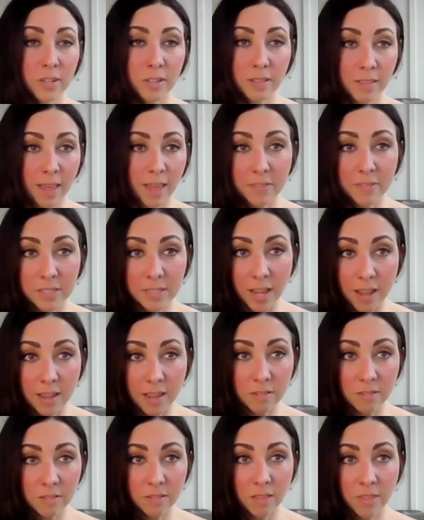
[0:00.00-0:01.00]

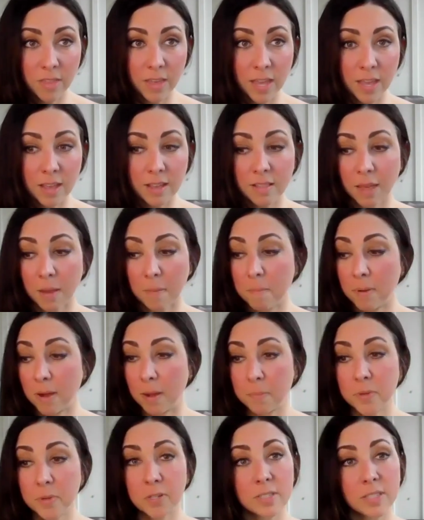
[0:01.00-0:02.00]
lifestyle thing, like
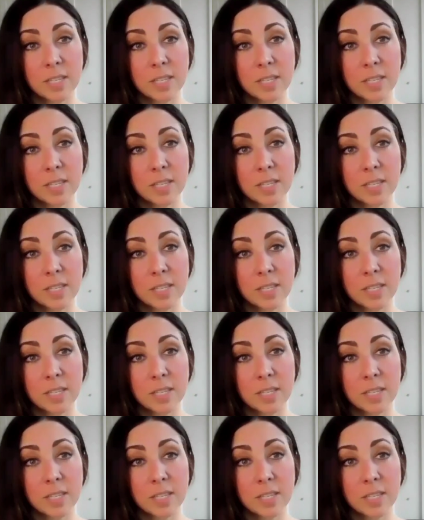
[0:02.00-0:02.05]
bump